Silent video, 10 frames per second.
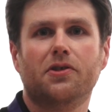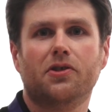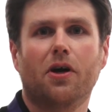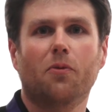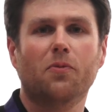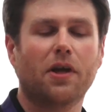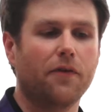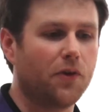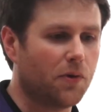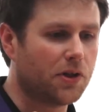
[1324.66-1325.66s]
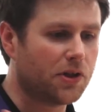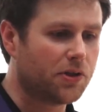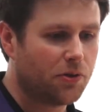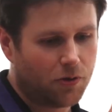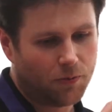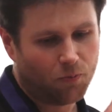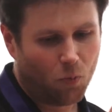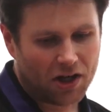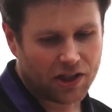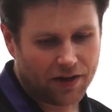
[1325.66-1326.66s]
So if you were to
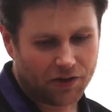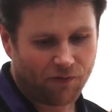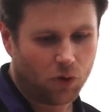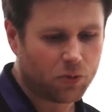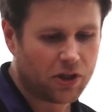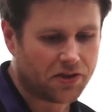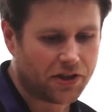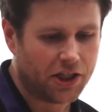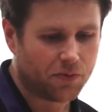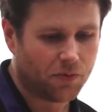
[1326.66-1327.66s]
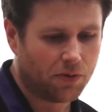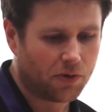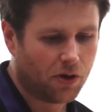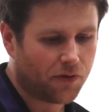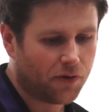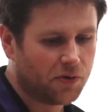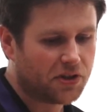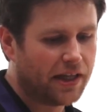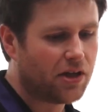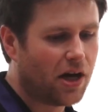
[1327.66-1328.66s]
watch that in full presentation, what we'll go through
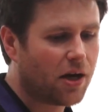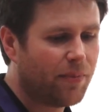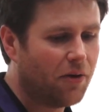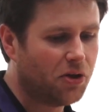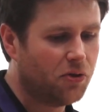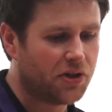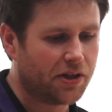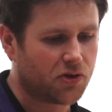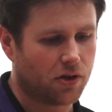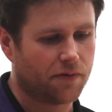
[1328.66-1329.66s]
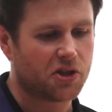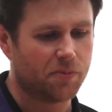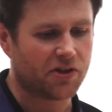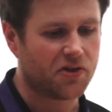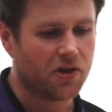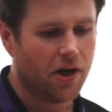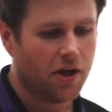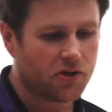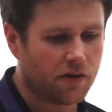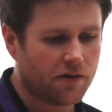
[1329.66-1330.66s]
is they talk about using Service Mix.
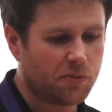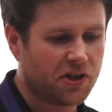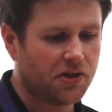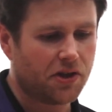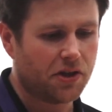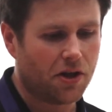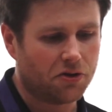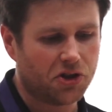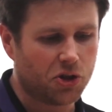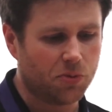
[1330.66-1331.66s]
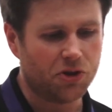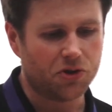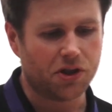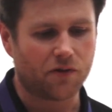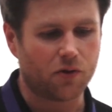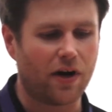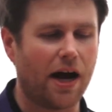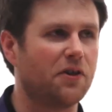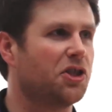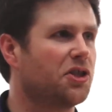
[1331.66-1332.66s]
Service Mix is another distribution of
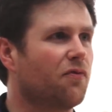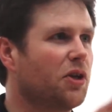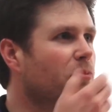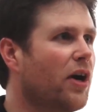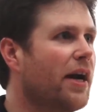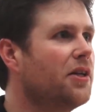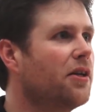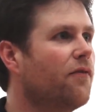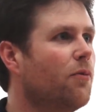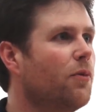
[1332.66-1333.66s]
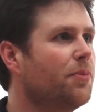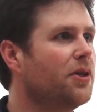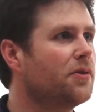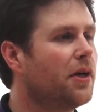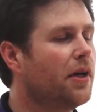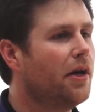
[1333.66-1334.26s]
Karaf. It's just a rebranding of what we build.